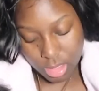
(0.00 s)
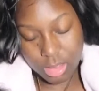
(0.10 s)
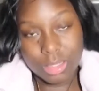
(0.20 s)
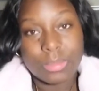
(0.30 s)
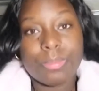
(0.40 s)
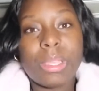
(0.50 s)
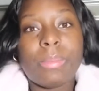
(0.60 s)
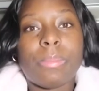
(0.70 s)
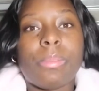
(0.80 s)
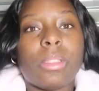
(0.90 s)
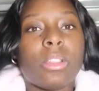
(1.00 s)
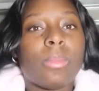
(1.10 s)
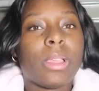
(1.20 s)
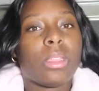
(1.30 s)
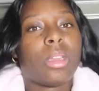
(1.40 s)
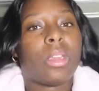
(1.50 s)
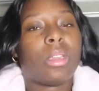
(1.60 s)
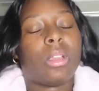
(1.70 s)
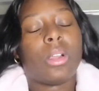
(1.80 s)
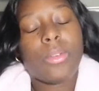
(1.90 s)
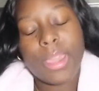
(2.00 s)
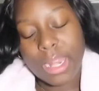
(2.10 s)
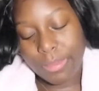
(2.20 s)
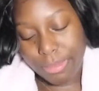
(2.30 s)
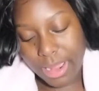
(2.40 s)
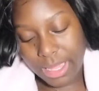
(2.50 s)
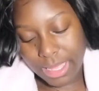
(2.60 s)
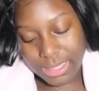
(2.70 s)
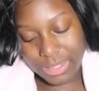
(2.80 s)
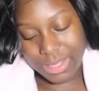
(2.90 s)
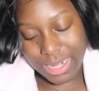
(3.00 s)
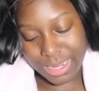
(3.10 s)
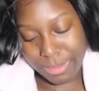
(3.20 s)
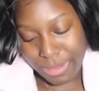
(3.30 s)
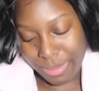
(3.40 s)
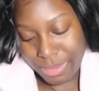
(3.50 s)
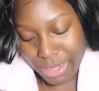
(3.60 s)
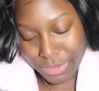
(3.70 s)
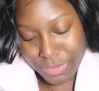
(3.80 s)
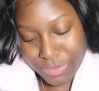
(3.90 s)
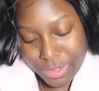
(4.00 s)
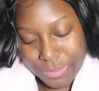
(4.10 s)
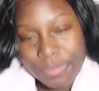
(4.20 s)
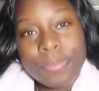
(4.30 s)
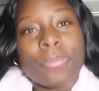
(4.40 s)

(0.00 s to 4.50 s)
just pee pulling on my chain. Go ahead and break it so that I could buy me a new one.